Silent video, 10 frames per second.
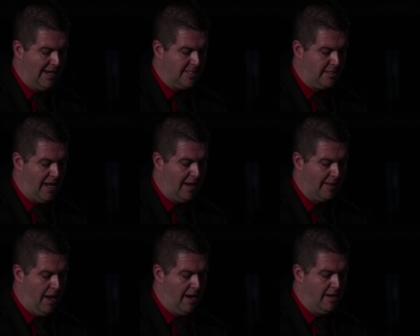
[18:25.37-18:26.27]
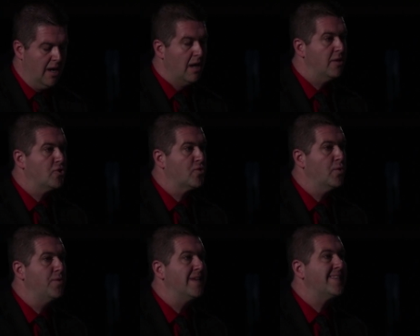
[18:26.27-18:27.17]
has the tagline "The
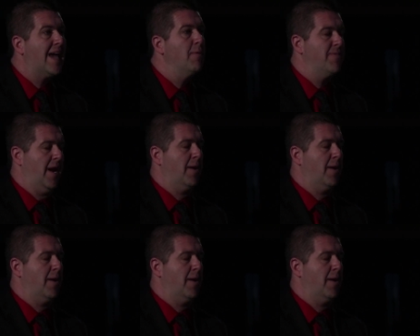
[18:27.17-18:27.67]
truth is out